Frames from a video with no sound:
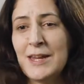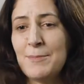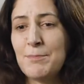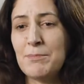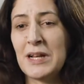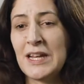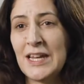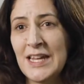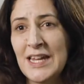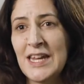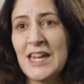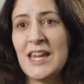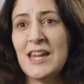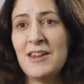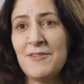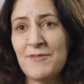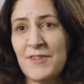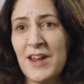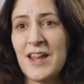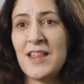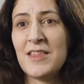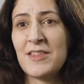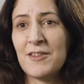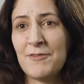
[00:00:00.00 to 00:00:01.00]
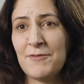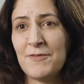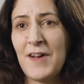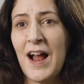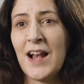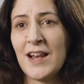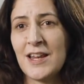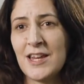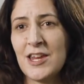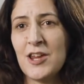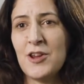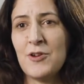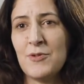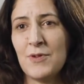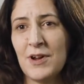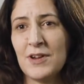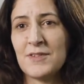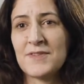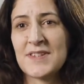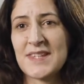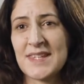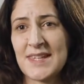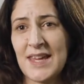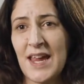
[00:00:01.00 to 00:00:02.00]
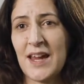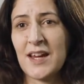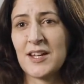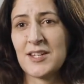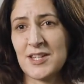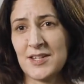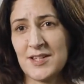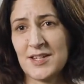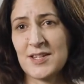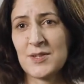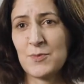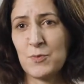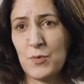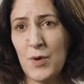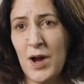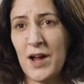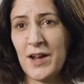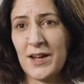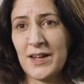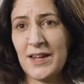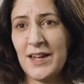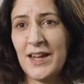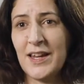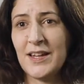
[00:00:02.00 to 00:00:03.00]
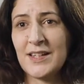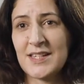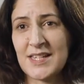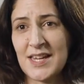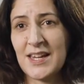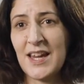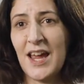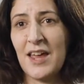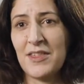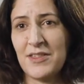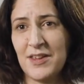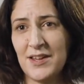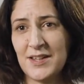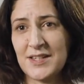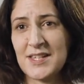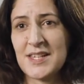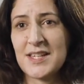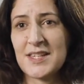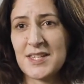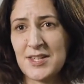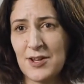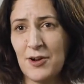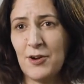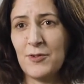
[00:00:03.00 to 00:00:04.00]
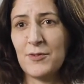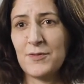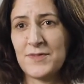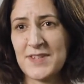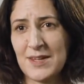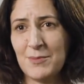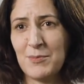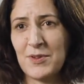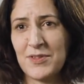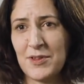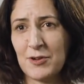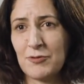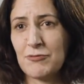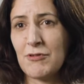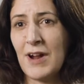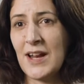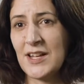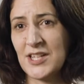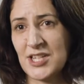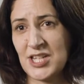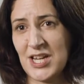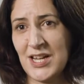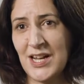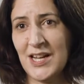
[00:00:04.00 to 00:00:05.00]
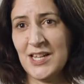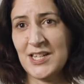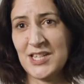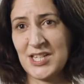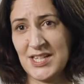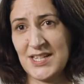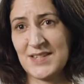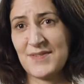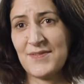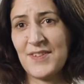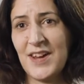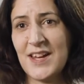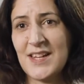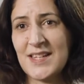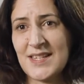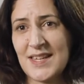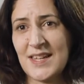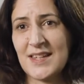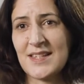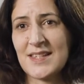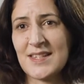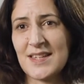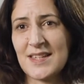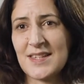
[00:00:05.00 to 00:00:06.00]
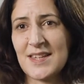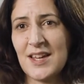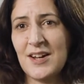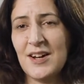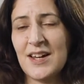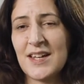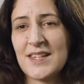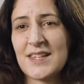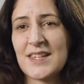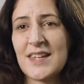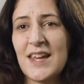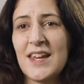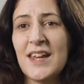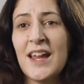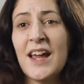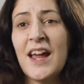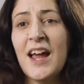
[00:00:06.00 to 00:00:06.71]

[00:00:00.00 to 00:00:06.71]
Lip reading: believe in the value of sectors working together to solve some of the grand challenges facing society.